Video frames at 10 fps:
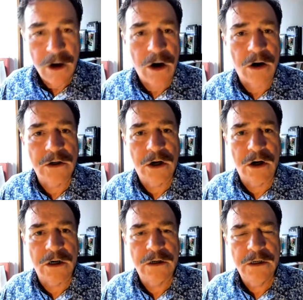Hong
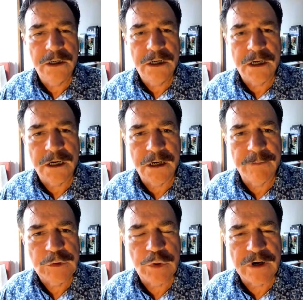Kong,
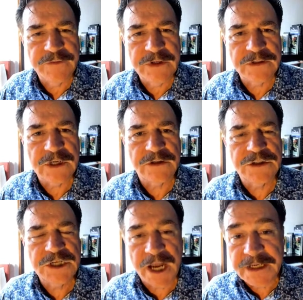12 years under
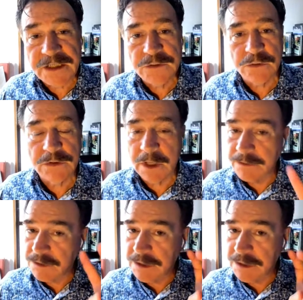Chinese rule.